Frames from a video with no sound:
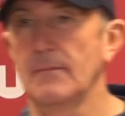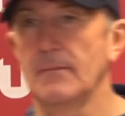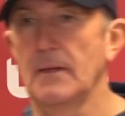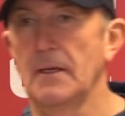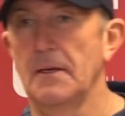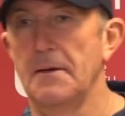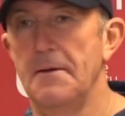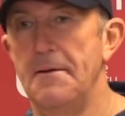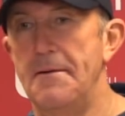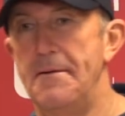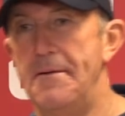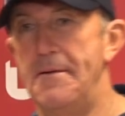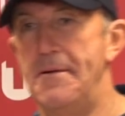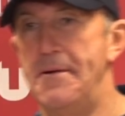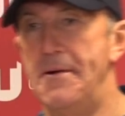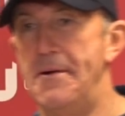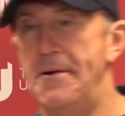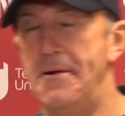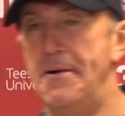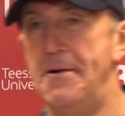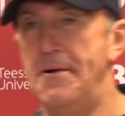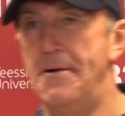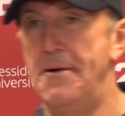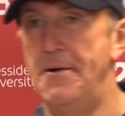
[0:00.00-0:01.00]
early
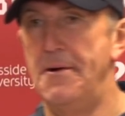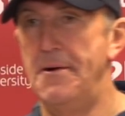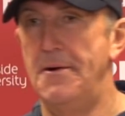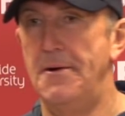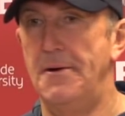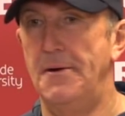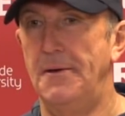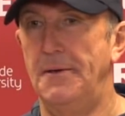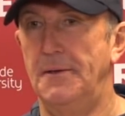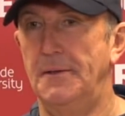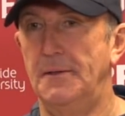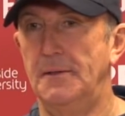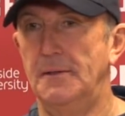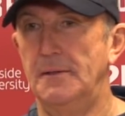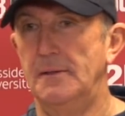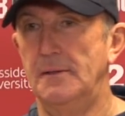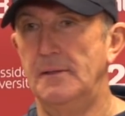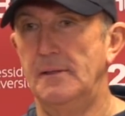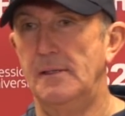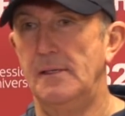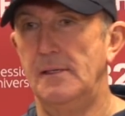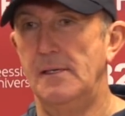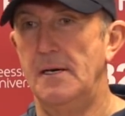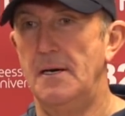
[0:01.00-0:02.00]
stage, does
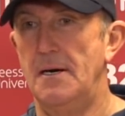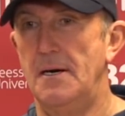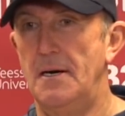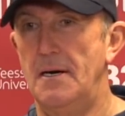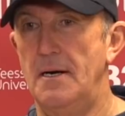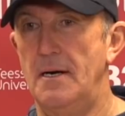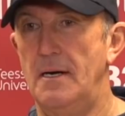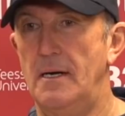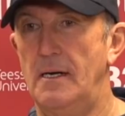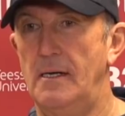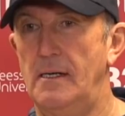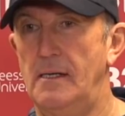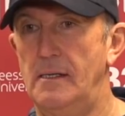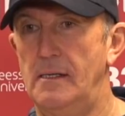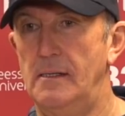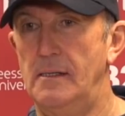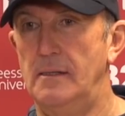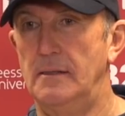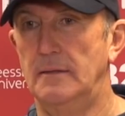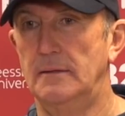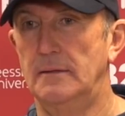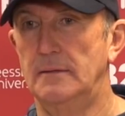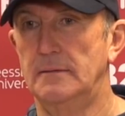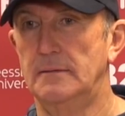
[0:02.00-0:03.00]
kind of getting back up to
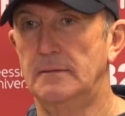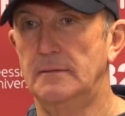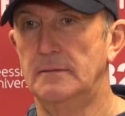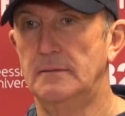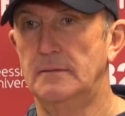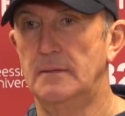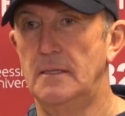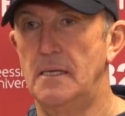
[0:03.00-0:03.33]
second,